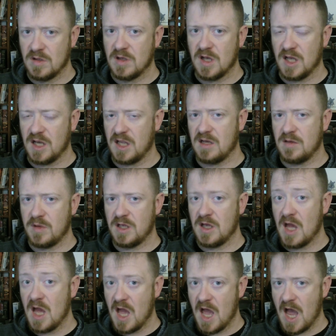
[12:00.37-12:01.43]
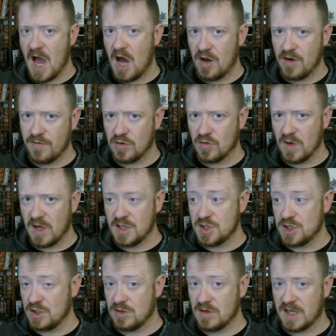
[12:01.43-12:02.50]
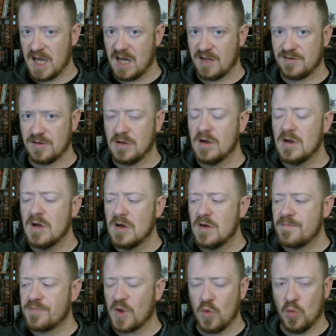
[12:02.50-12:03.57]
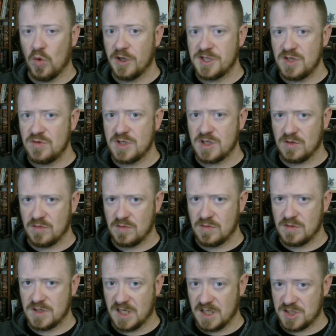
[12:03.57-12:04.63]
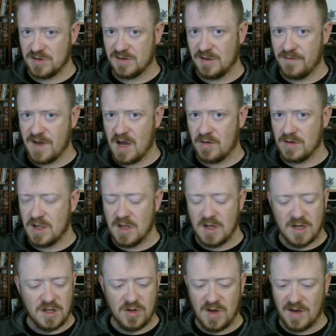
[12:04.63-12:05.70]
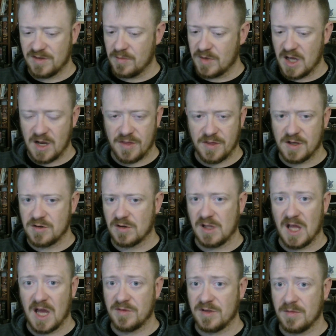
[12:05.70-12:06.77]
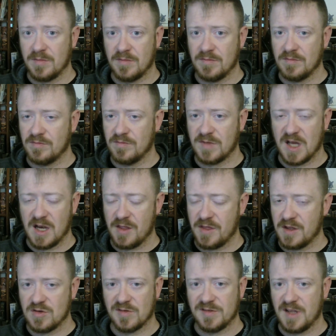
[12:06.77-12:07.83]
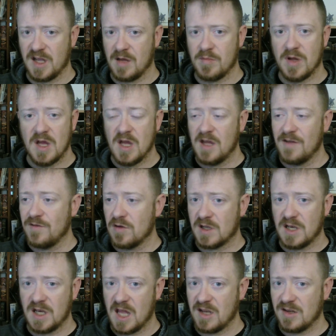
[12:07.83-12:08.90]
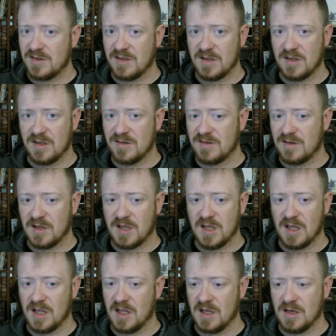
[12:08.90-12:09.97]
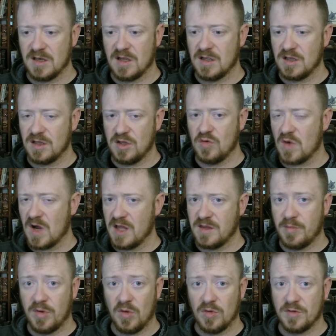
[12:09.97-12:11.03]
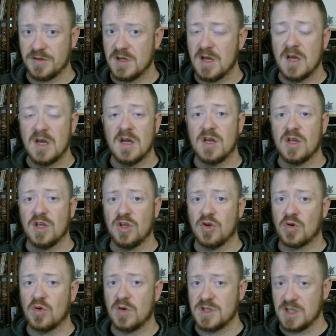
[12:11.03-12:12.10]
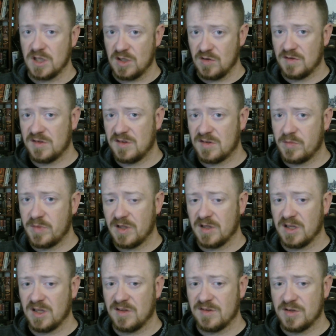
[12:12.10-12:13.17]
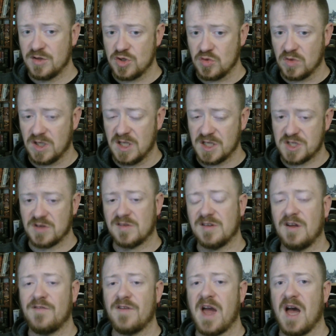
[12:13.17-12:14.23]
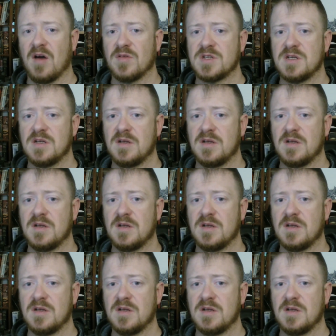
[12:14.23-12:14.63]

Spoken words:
an enemy out of your range and you're a caster, what do you do to get yourself out? You have some kind of thunderclap, some kind of thunderstep. If you're a kineticist, can you ride the bolt? You're going to use these abilities to get yourself out